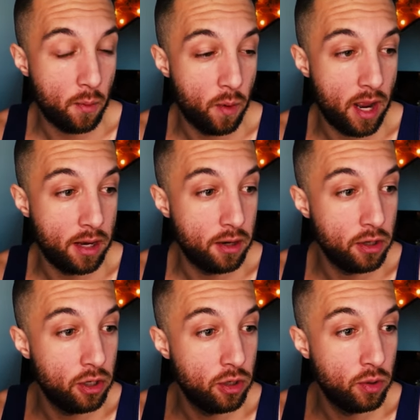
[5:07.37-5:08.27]
when
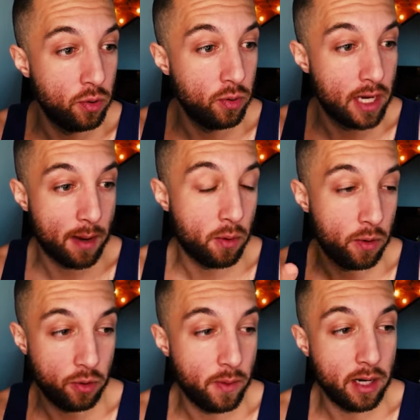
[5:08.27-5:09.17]
you gamble
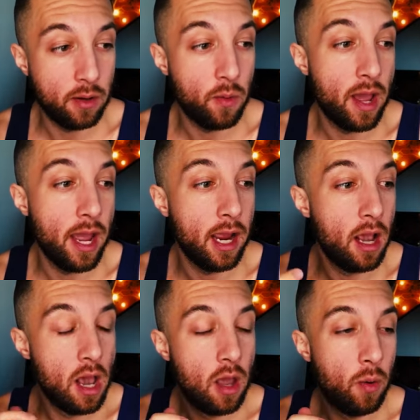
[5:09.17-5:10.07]
all your money away,
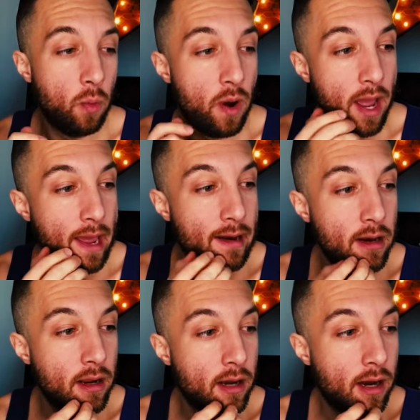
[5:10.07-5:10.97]

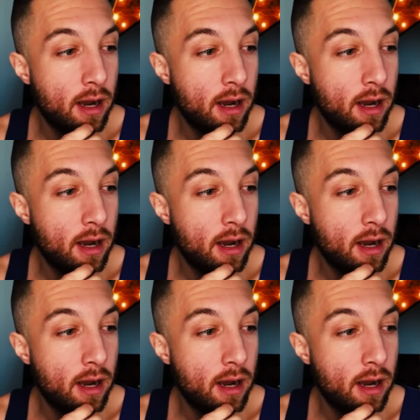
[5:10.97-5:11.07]
when